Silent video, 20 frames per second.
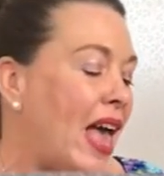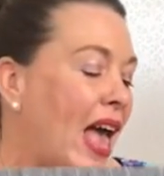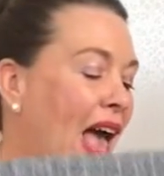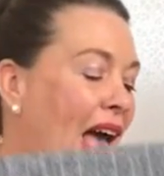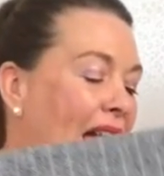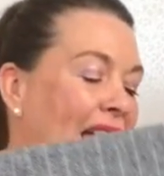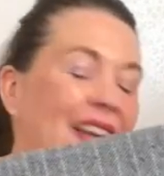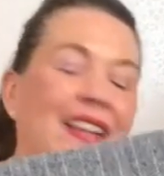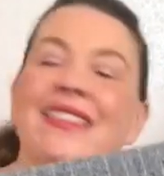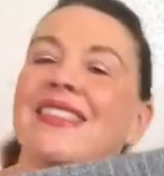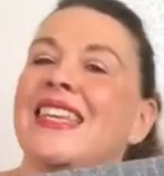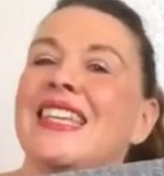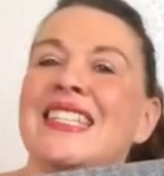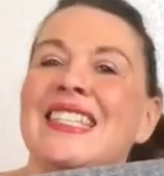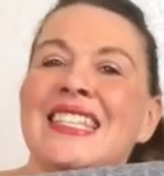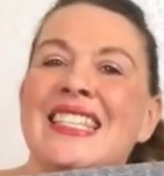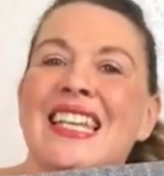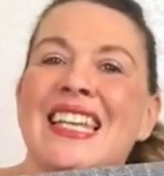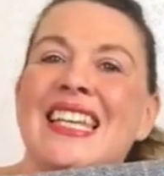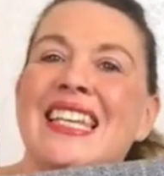And
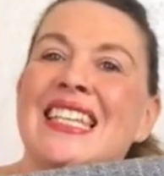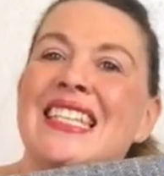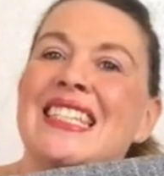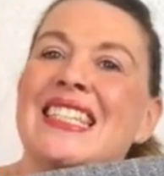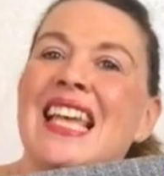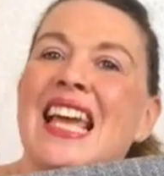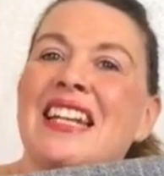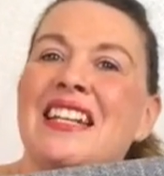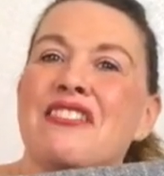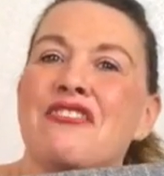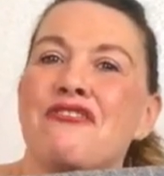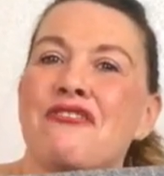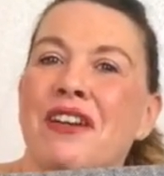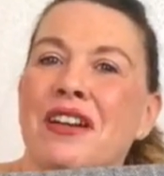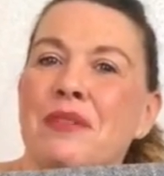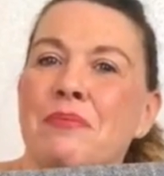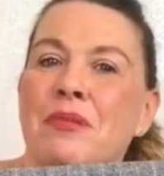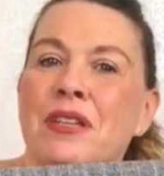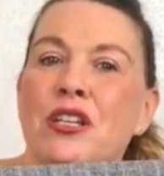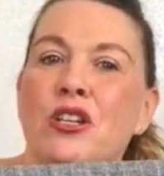this is an
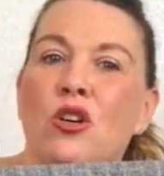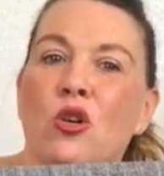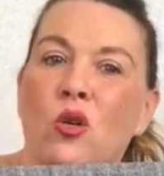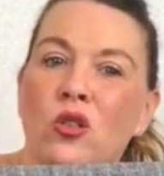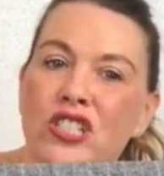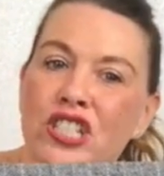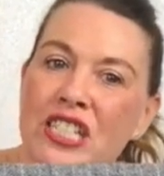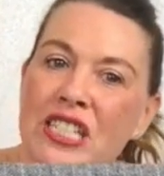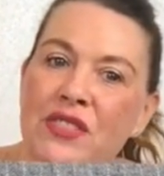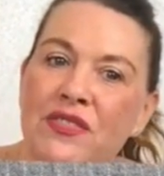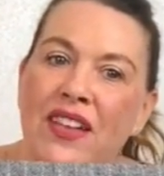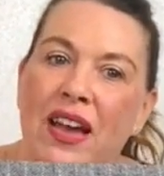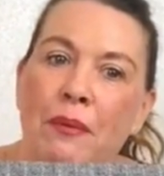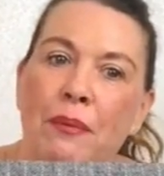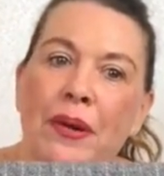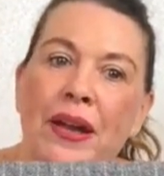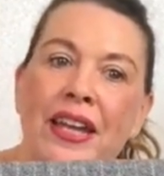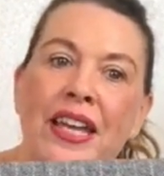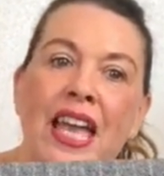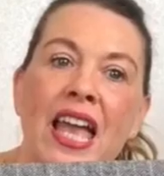incredibly gorgeous
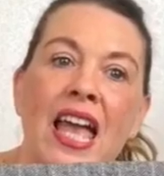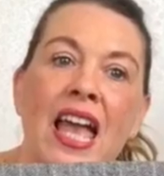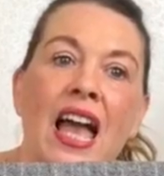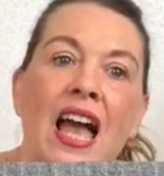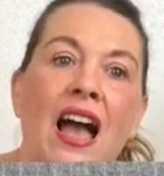fabric.